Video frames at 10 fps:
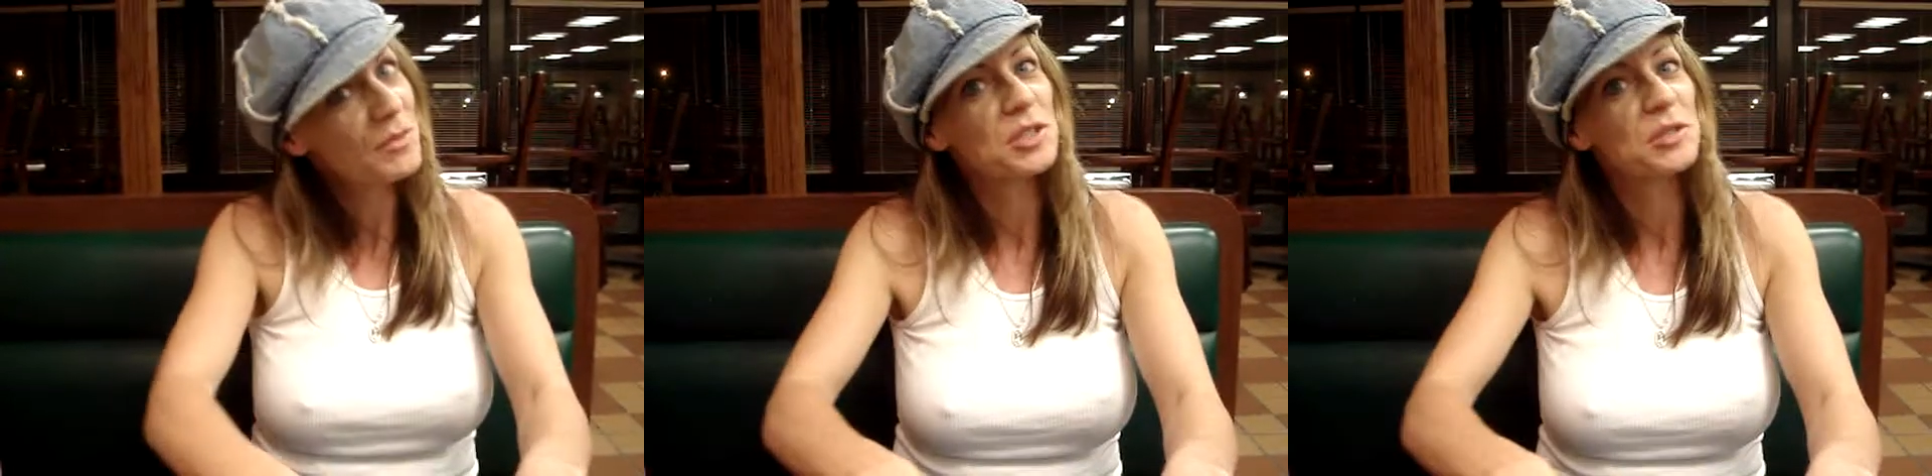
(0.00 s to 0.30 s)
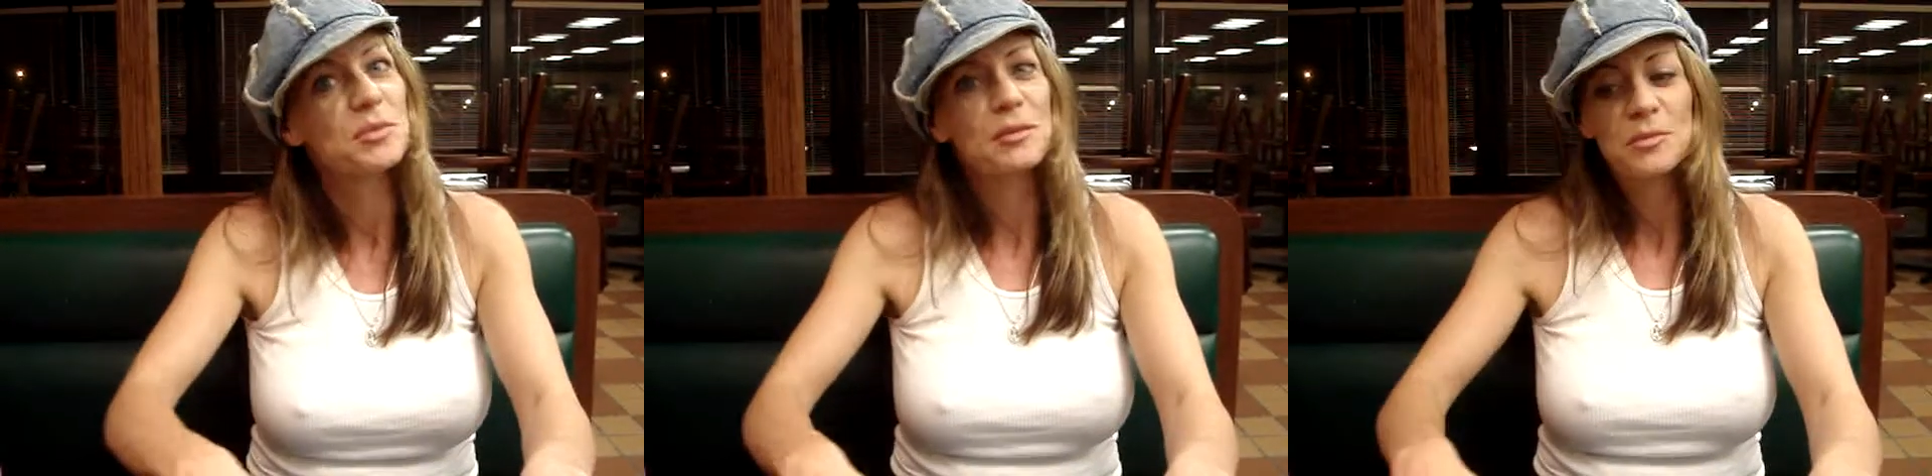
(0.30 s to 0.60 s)

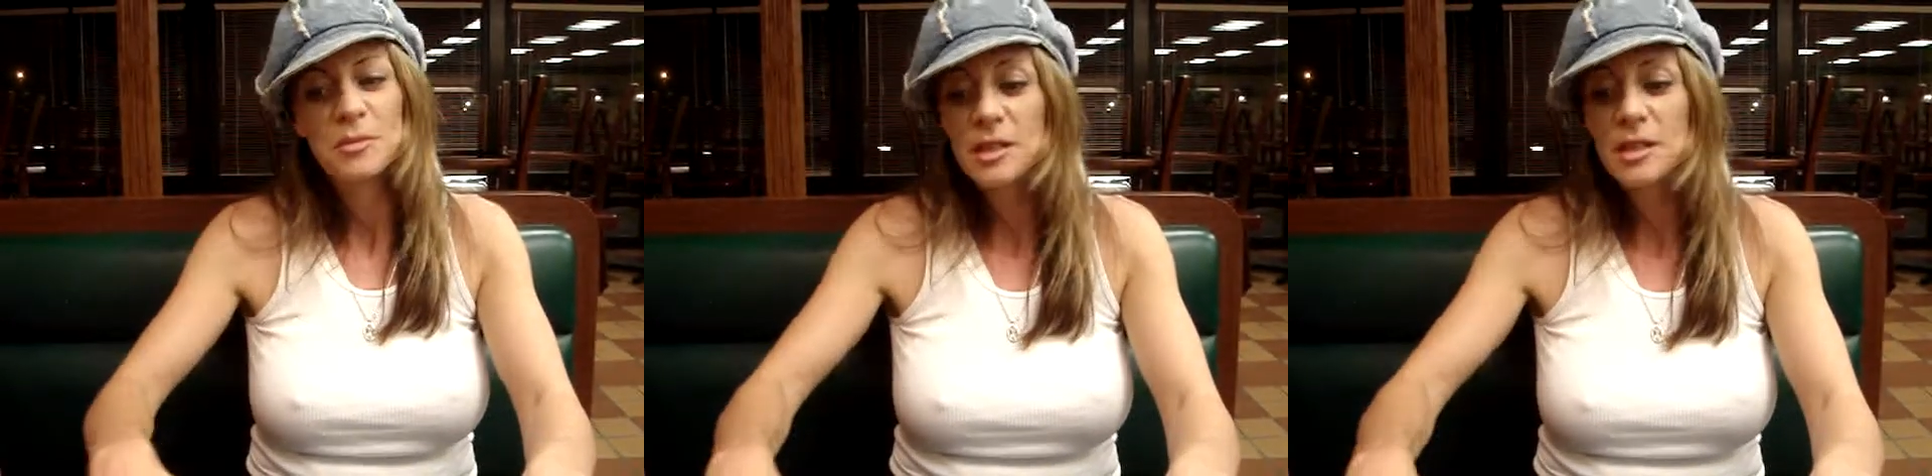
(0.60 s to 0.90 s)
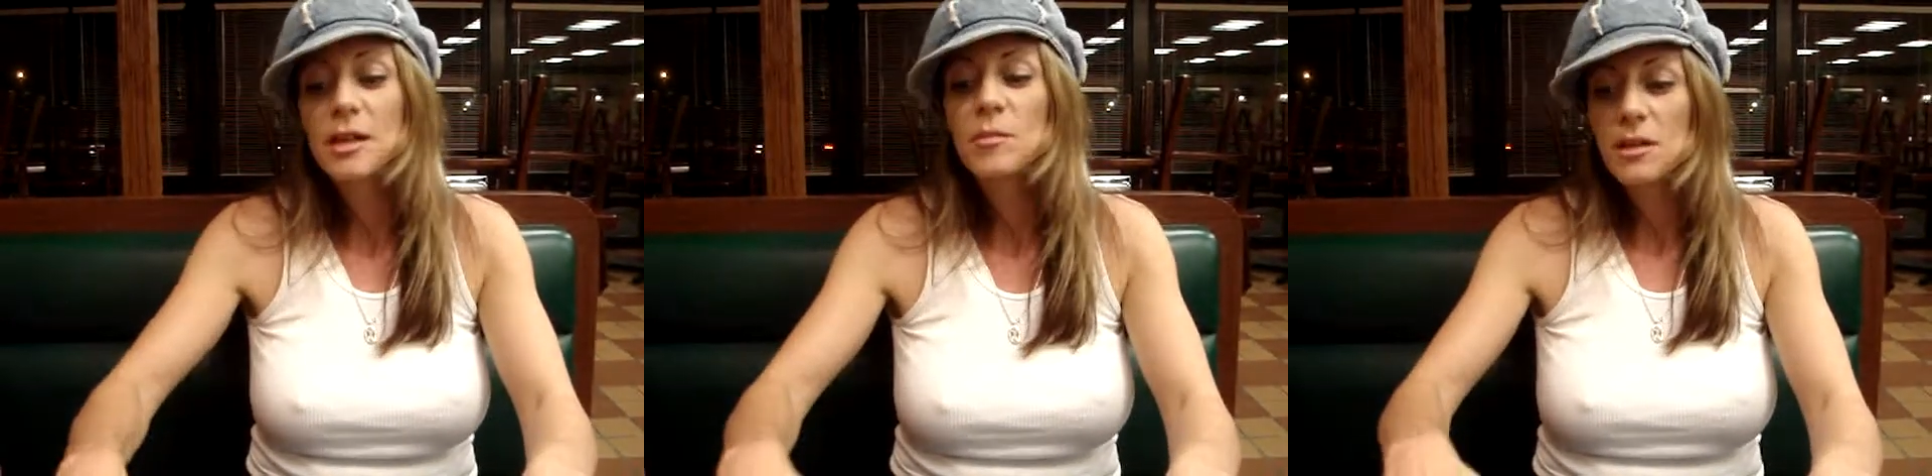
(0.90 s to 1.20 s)
she'd probably
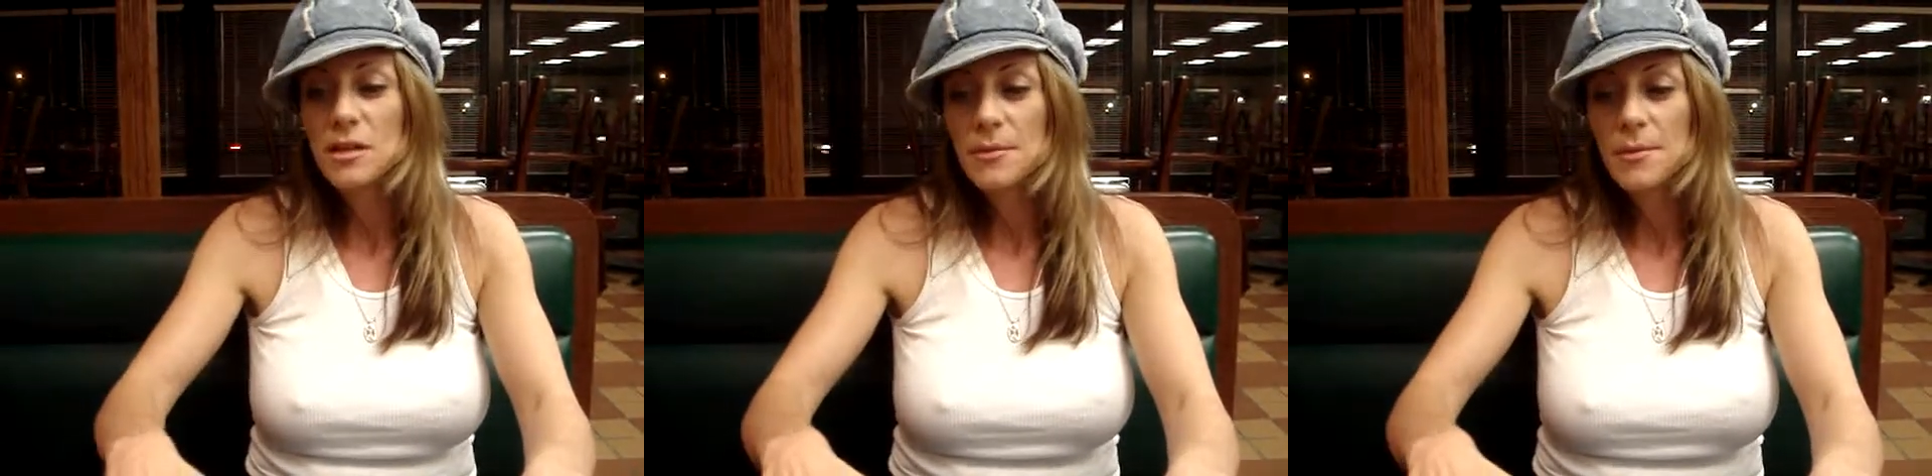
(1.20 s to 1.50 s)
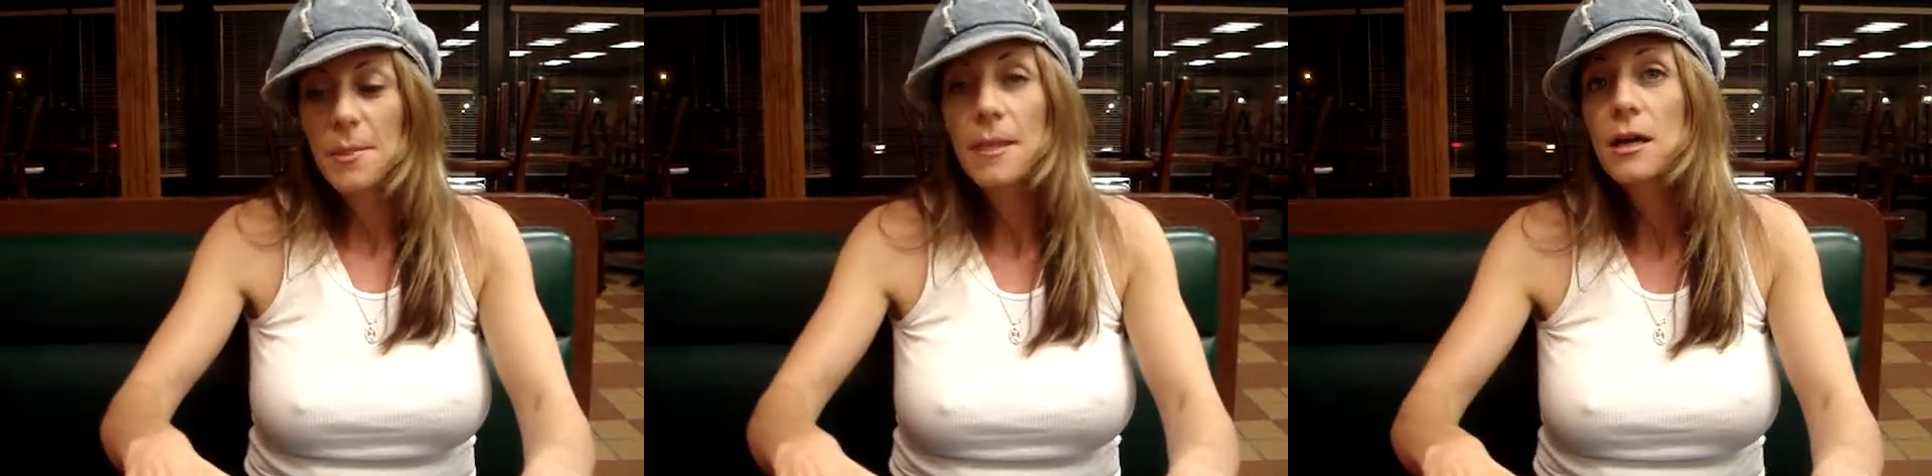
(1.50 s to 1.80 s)
become
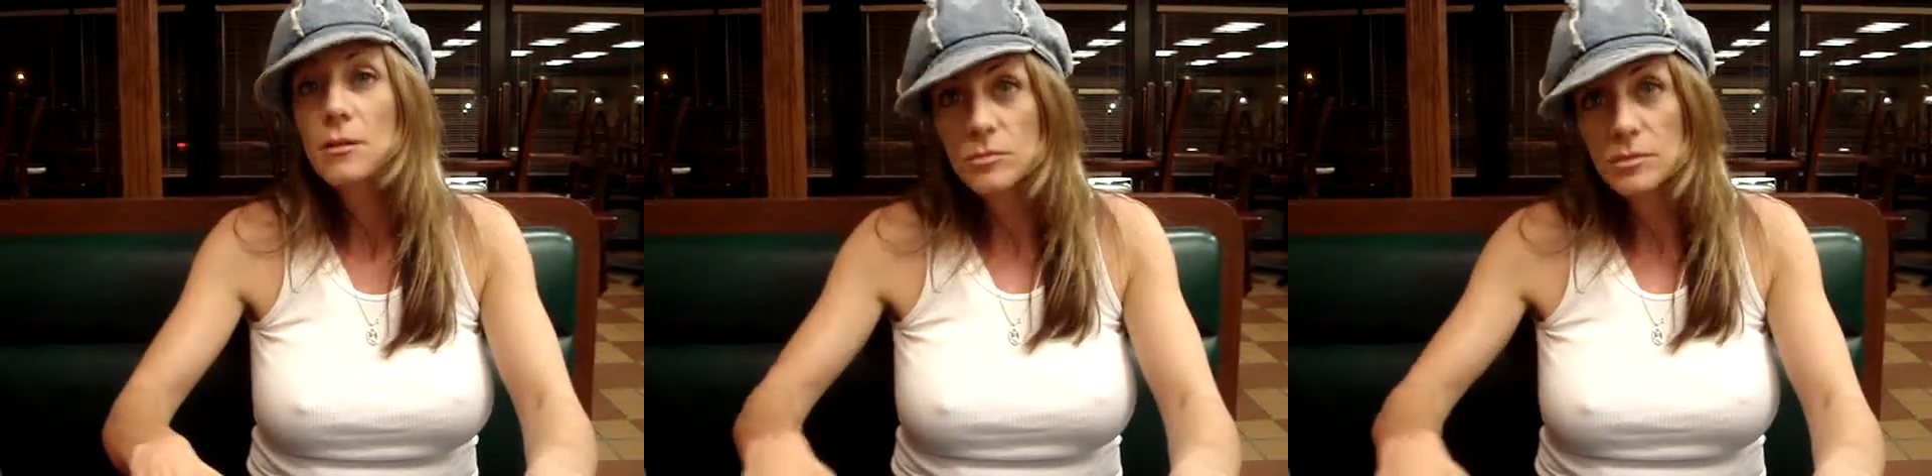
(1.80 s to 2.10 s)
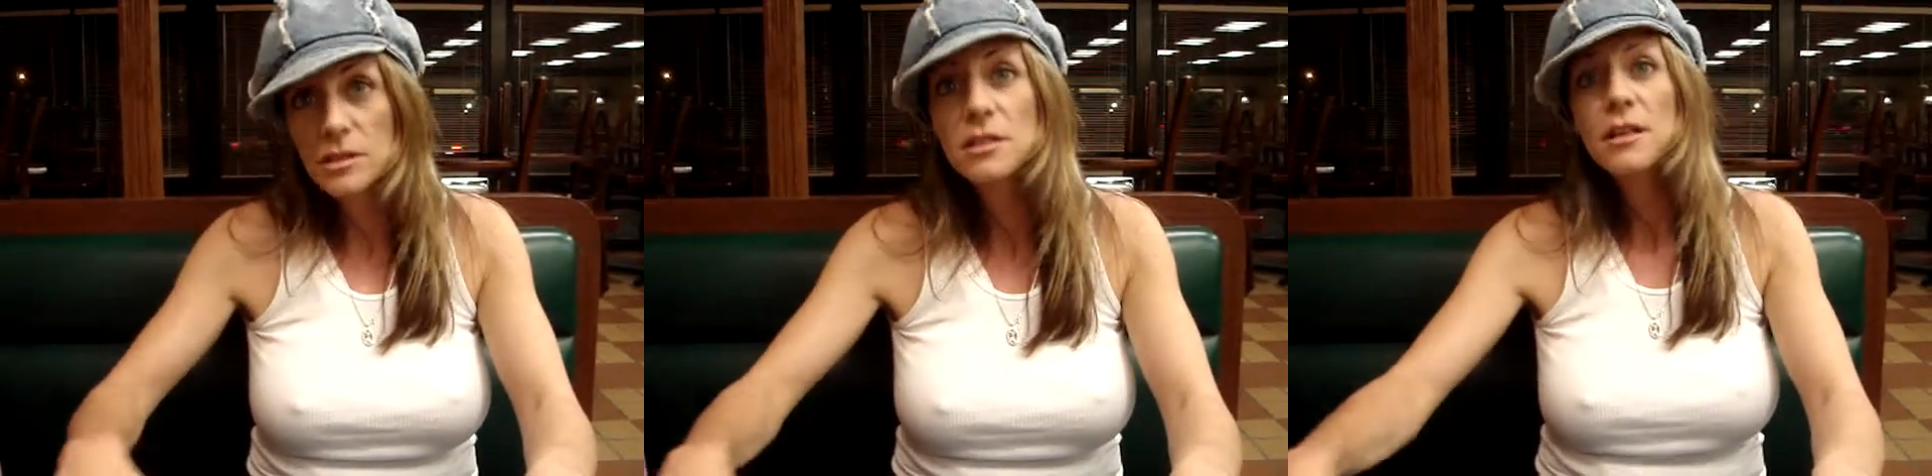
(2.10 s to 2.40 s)
a
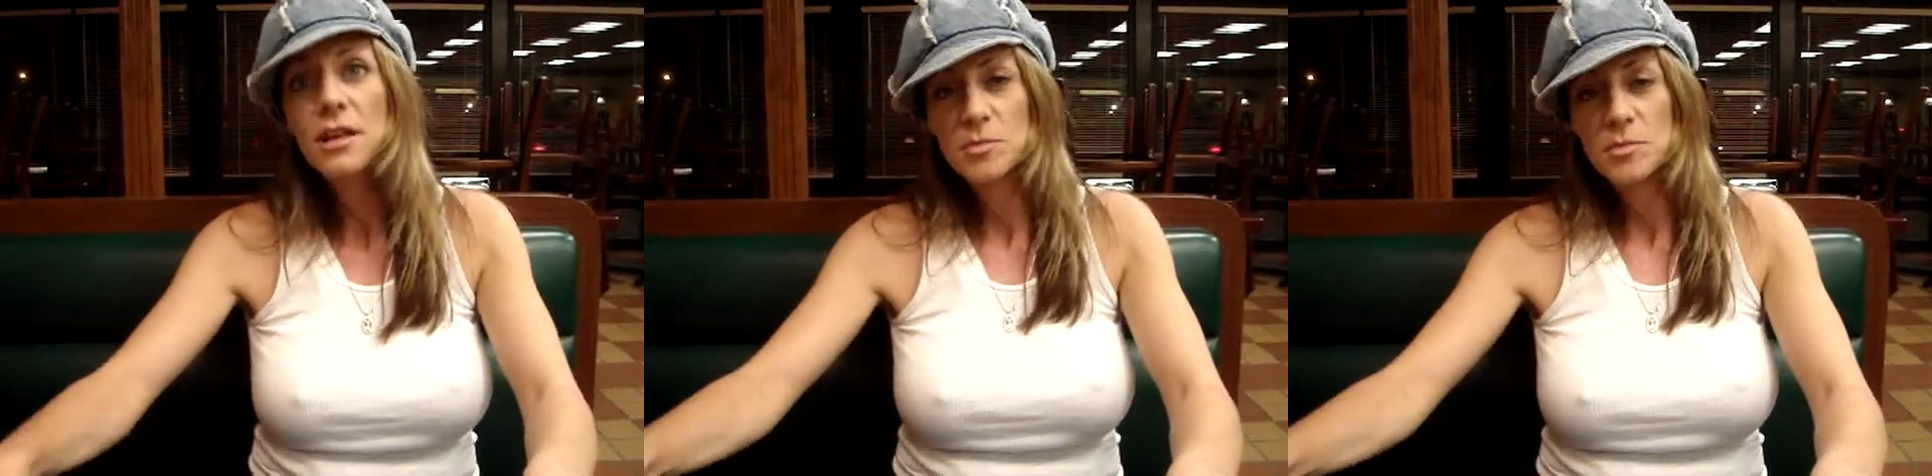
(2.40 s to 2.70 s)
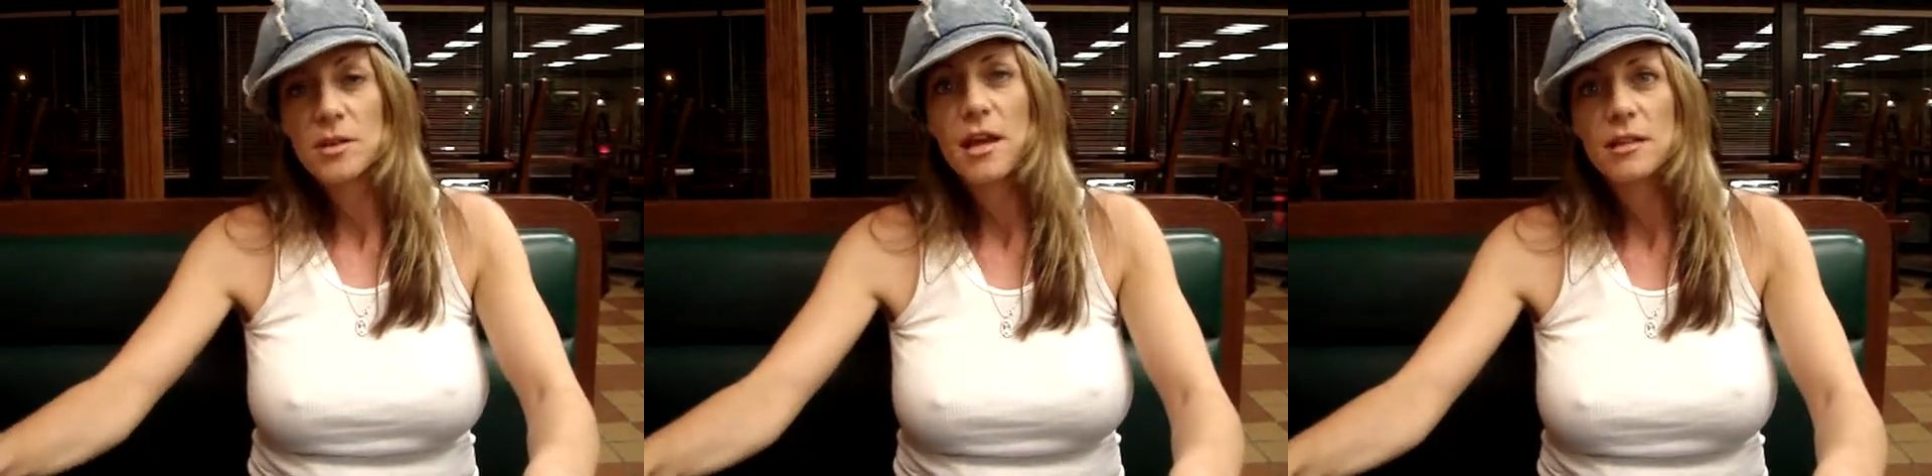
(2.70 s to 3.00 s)
really good
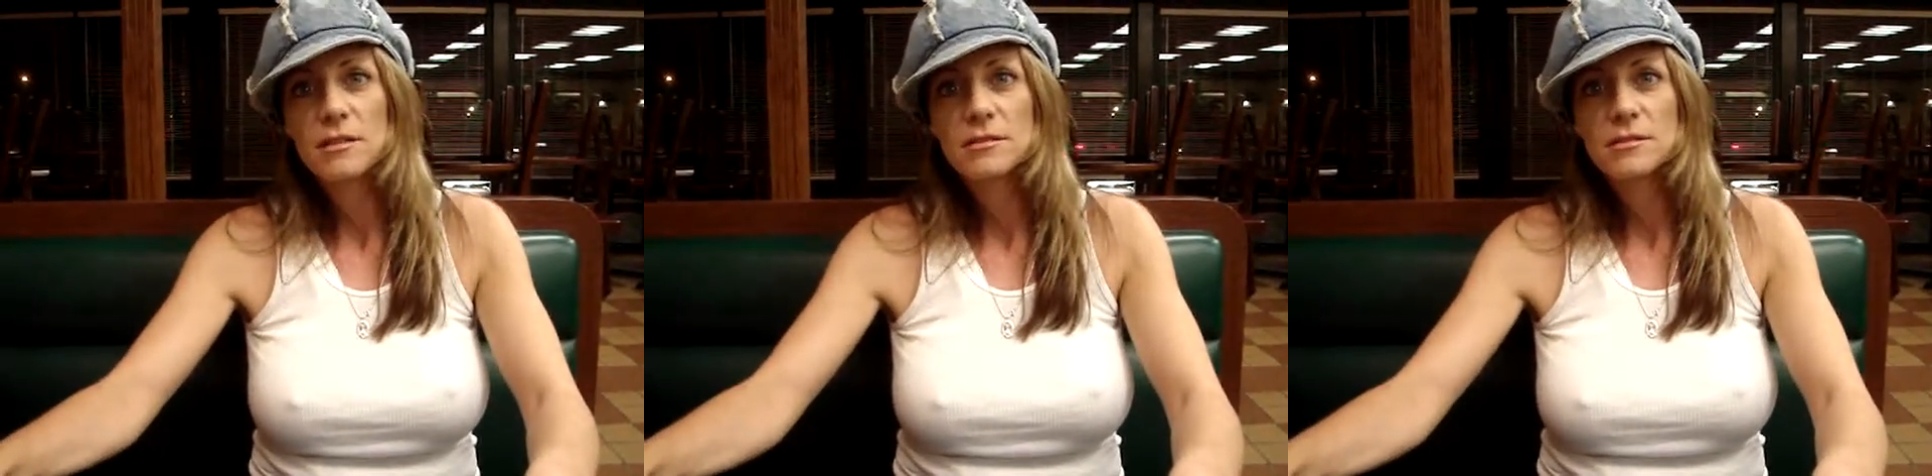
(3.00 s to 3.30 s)
expert at it.